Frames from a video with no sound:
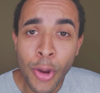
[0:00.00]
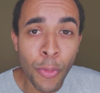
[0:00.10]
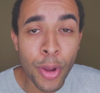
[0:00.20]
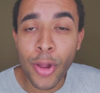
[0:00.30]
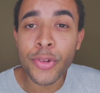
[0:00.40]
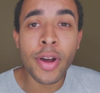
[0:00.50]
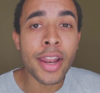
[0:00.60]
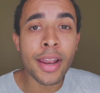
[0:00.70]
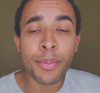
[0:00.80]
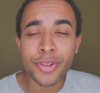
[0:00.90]
we also
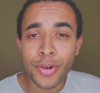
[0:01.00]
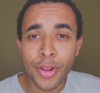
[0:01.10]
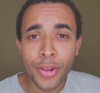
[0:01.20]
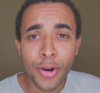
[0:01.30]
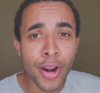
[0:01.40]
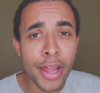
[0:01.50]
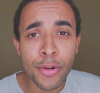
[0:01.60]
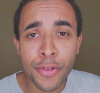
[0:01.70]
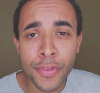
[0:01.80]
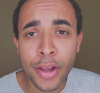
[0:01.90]
had an episode on the
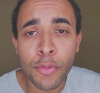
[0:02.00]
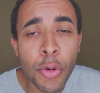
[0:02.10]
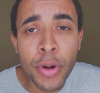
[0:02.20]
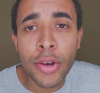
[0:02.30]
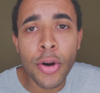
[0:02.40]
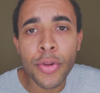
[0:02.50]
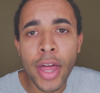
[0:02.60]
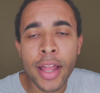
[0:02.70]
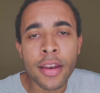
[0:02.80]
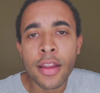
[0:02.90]
Cardano effect where we know
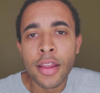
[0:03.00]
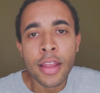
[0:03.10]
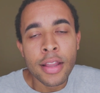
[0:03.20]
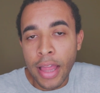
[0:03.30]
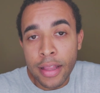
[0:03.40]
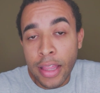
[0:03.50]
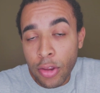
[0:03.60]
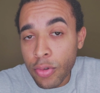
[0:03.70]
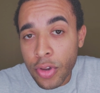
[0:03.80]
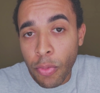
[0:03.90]
that like they
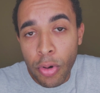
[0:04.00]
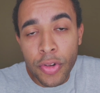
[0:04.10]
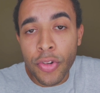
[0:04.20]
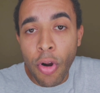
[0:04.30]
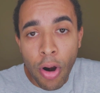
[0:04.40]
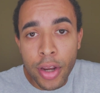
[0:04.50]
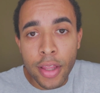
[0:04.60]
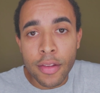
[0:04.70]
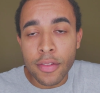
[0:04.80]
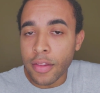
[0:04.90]
use the words
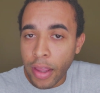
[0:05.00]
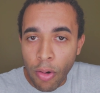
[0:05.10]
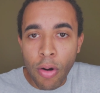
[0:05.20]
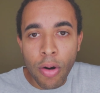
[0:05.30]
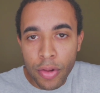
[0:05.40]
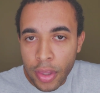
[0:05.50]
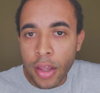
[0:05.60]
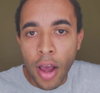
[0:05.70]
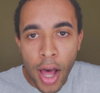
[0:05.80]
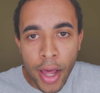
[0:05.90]
guardians they are the
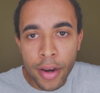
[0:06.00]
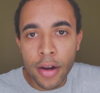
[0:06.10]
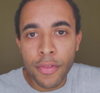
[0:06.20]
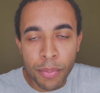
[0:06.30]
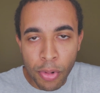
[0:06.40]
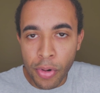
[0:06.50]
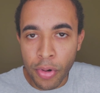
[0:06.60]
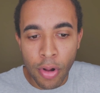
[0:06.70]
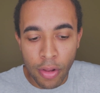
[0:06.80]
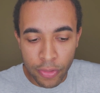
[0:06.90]
god of the
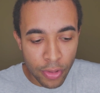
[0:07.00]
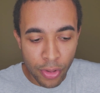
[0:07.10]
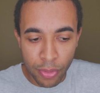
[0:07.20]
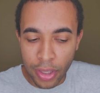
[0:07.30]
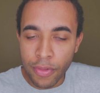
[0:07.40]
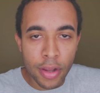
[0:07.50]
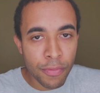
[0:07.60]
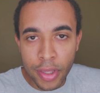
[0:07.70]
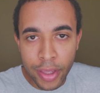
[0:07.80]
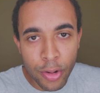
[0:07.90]
protocol so even
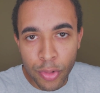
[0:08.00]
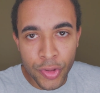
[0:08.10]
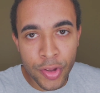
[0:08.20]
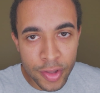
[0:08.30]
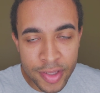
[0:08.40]
if d equals to